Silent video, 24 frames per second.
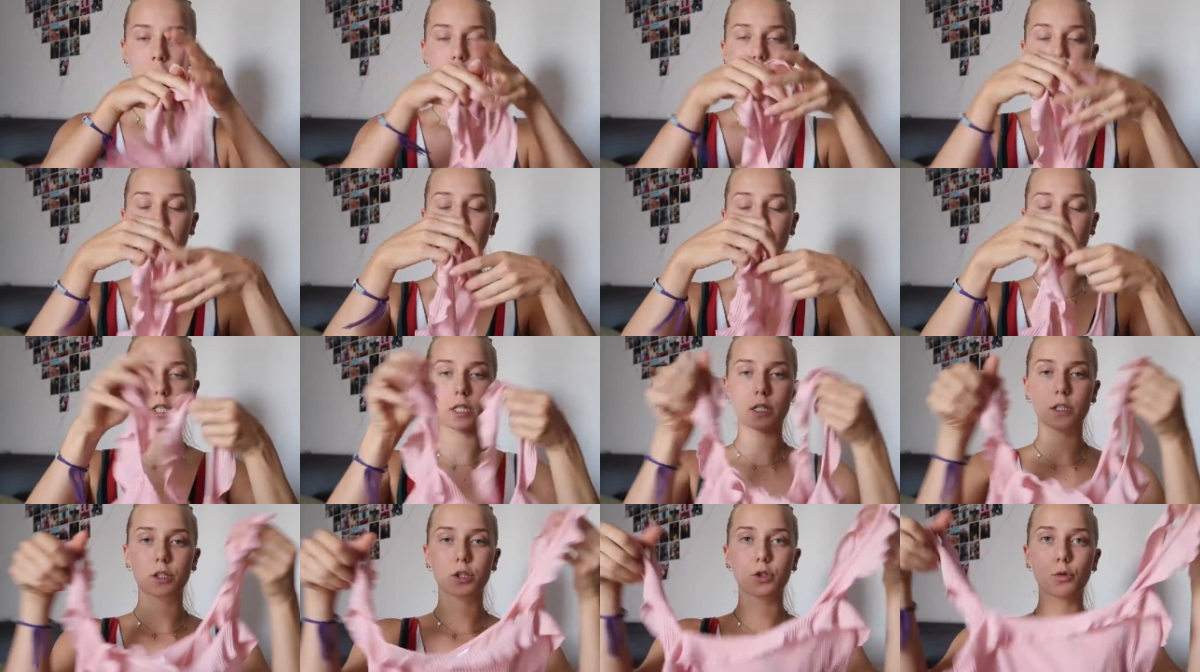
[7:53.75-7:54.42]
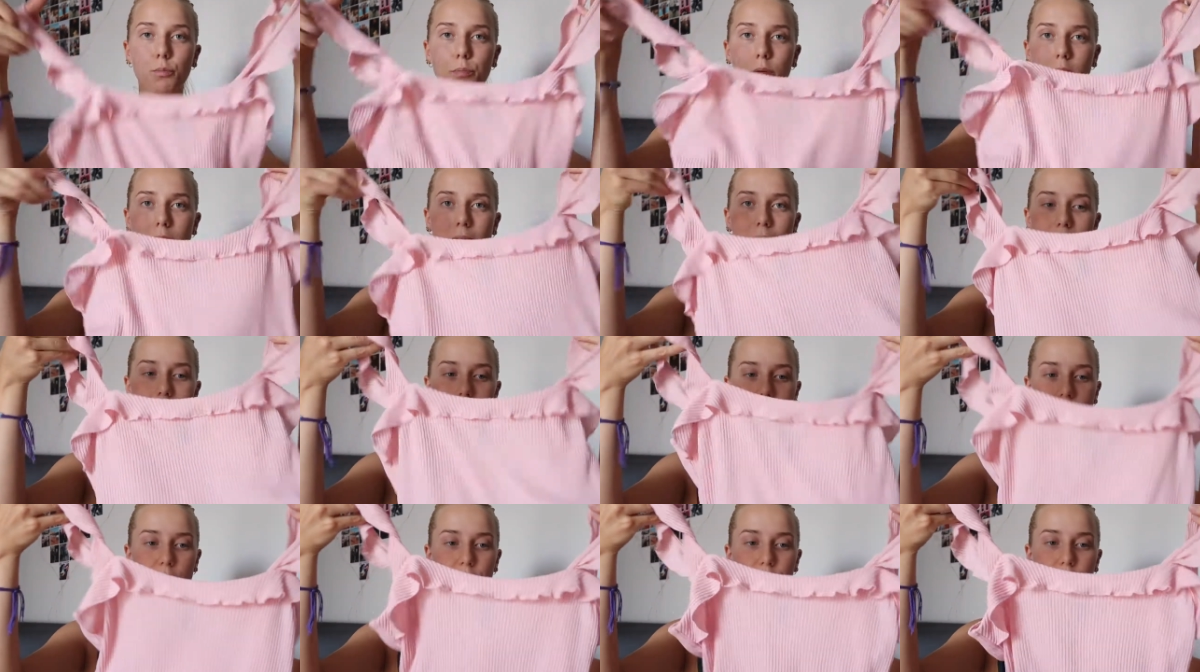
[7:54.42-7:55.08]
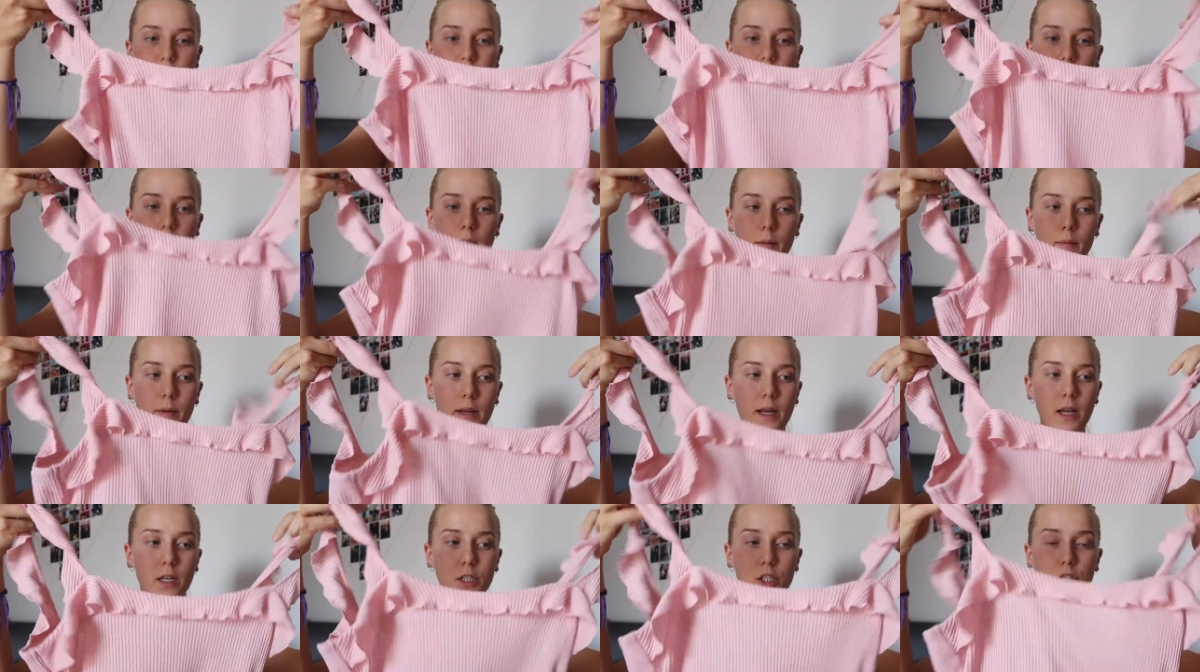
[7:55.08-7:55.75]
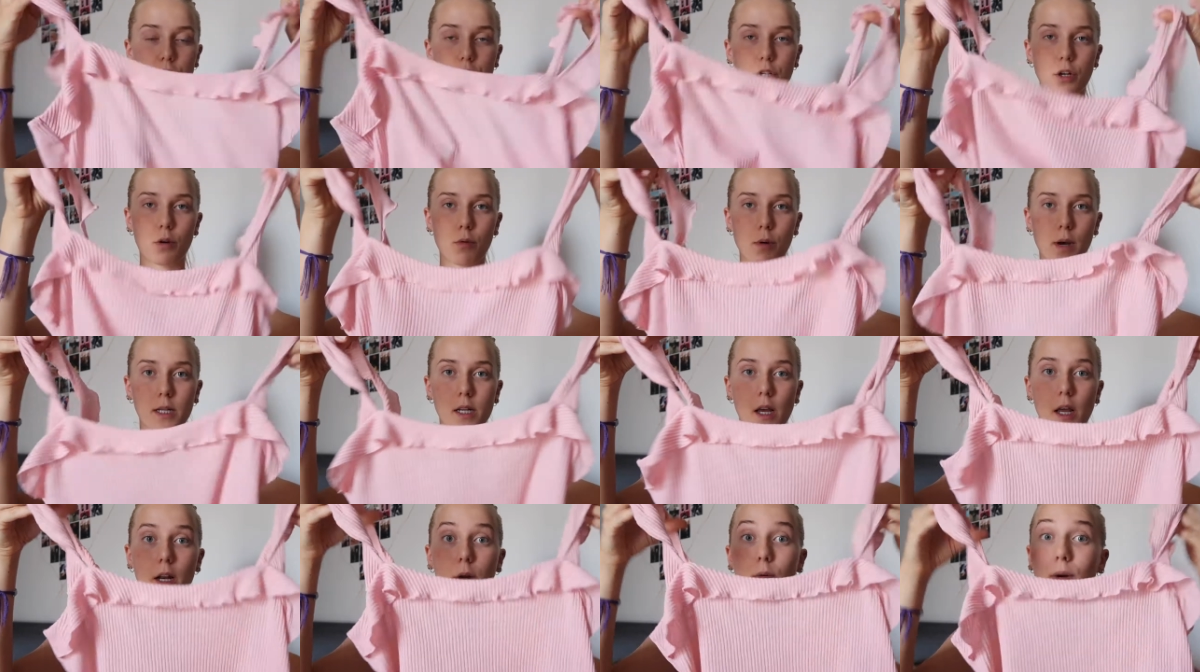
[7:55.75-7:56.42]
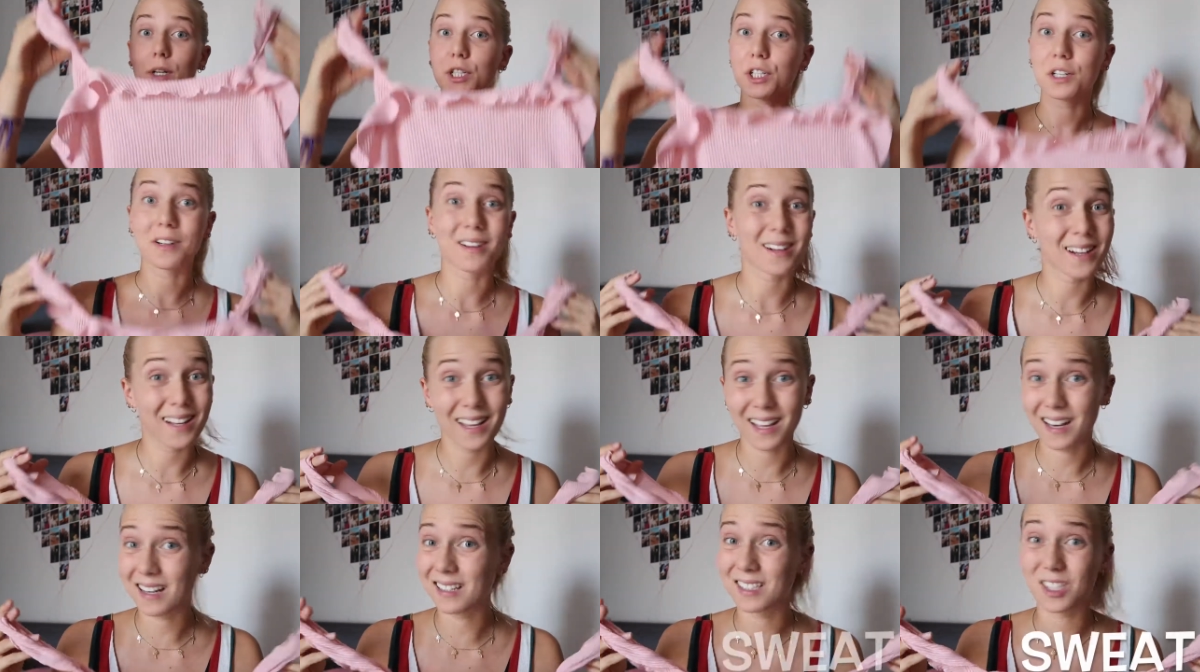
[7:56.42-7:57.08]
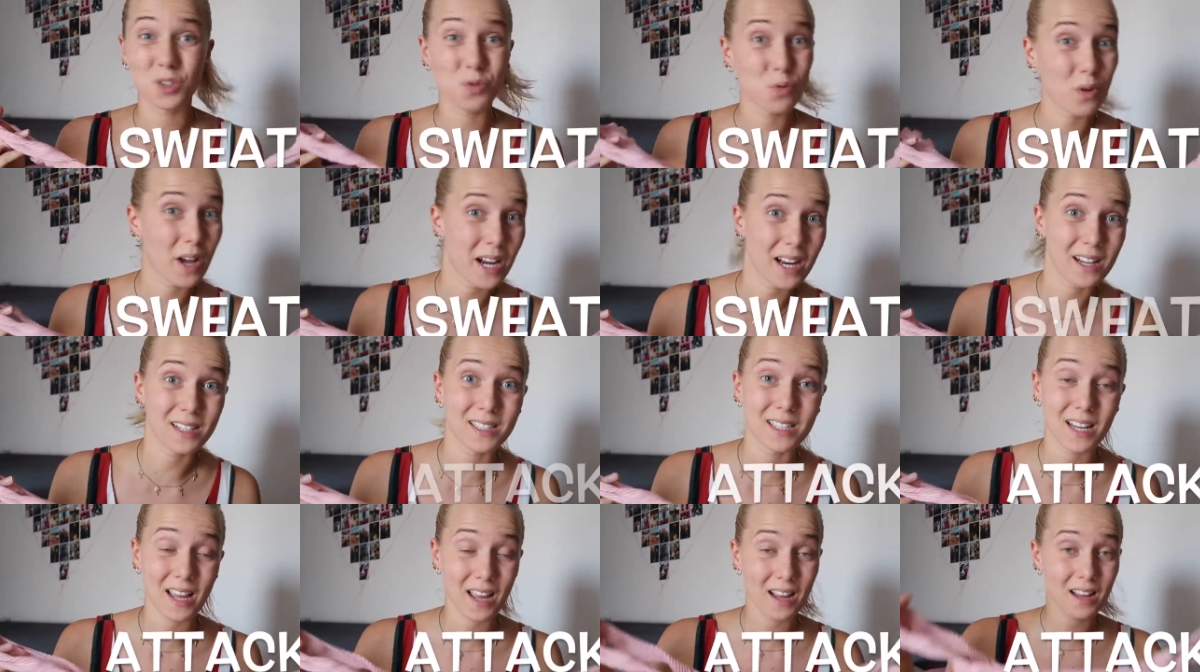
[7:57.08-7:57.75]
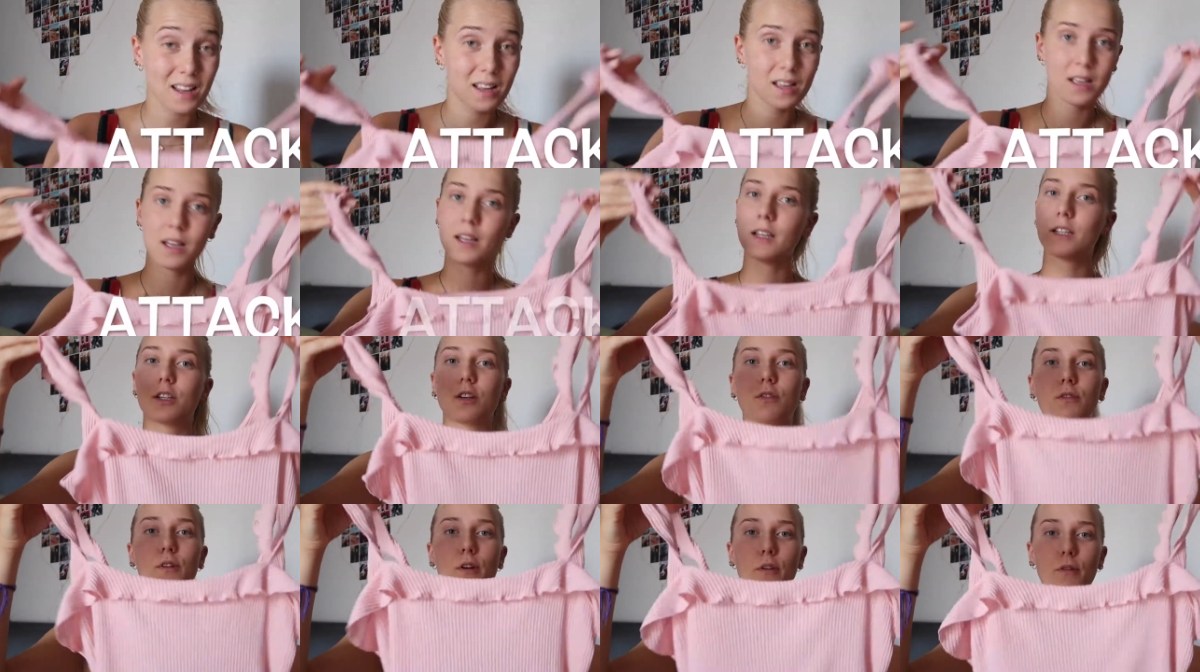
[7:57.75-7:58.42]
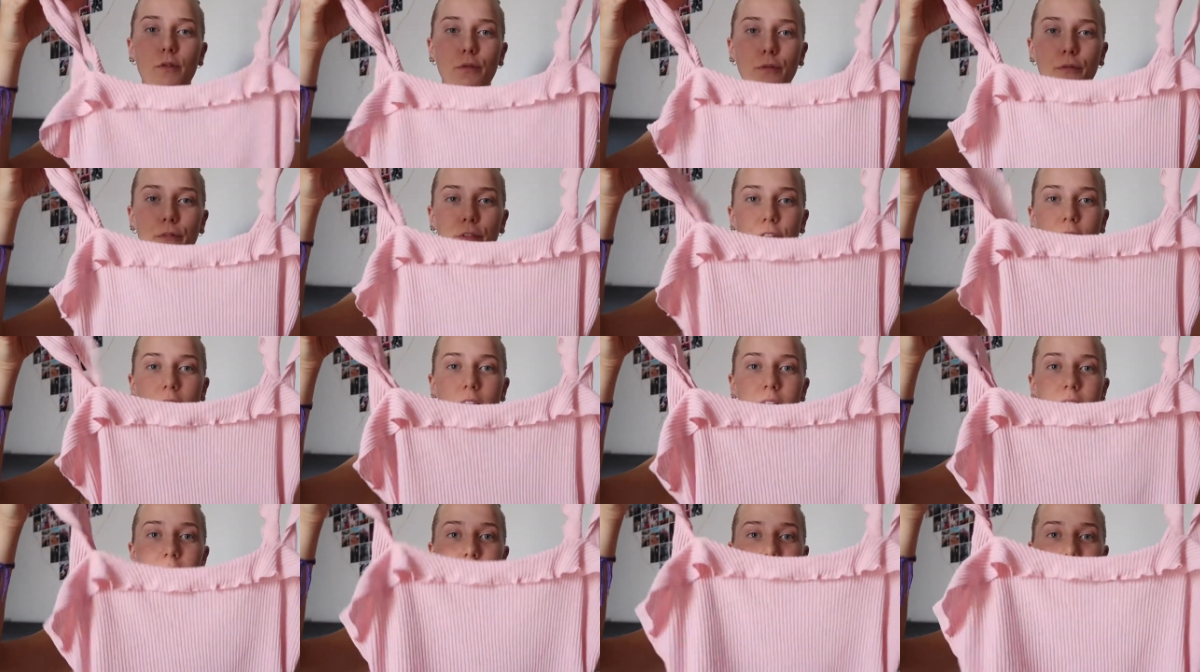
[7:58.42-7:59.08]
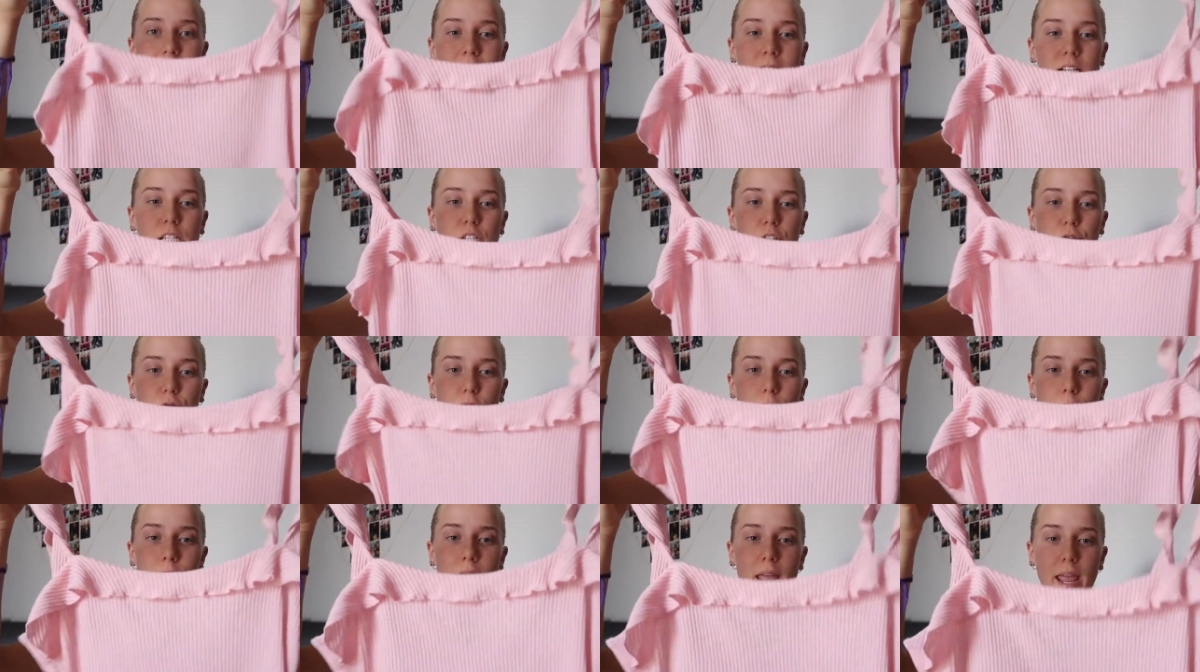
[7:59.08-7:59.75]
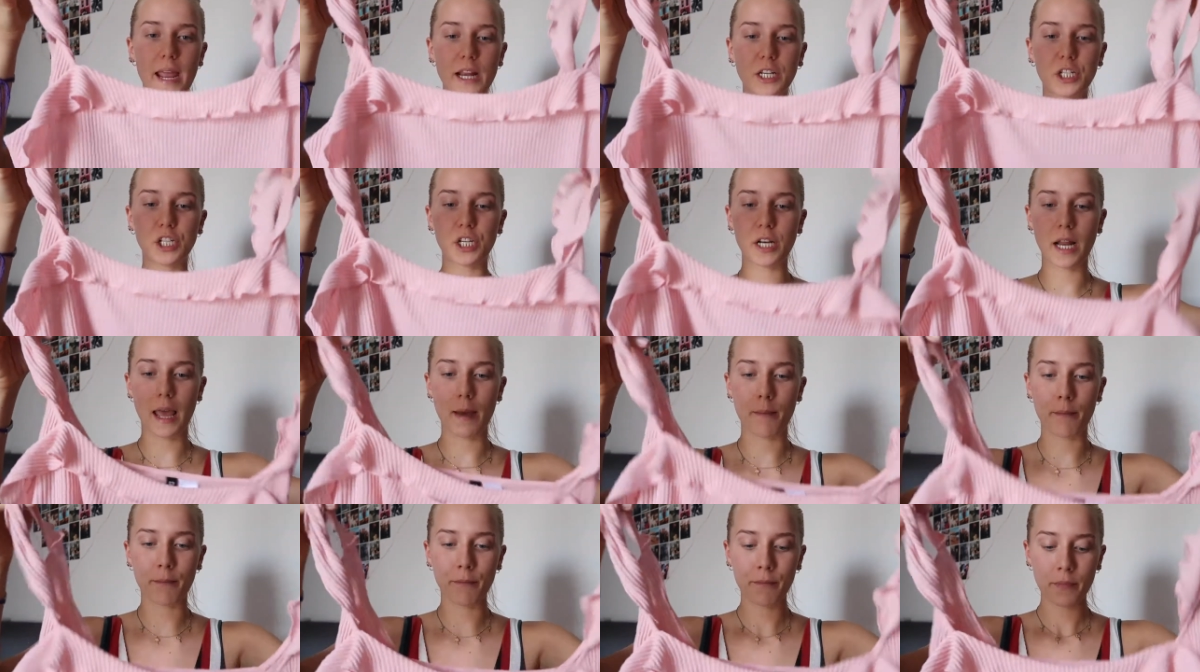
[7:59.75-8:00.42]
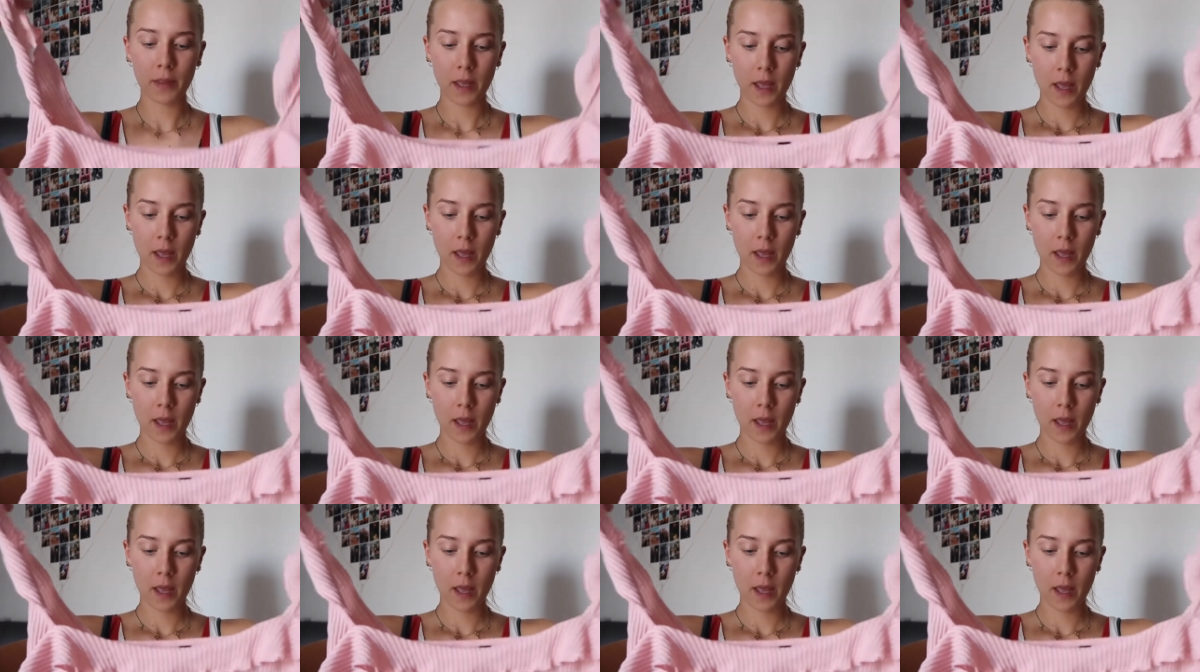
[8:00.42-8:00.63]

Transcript: just super light everything because you know what, otherwise you're gonna get a sweat attack, so no. And this is from the H&M